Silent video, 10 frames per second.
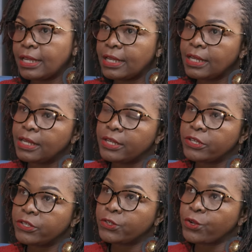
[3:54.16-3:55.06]
Mm.
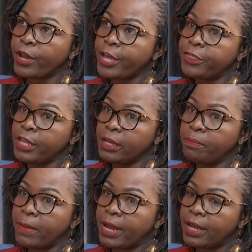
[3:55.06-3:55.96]
So I
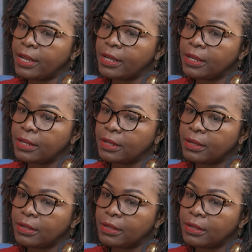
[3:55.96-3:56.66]
think my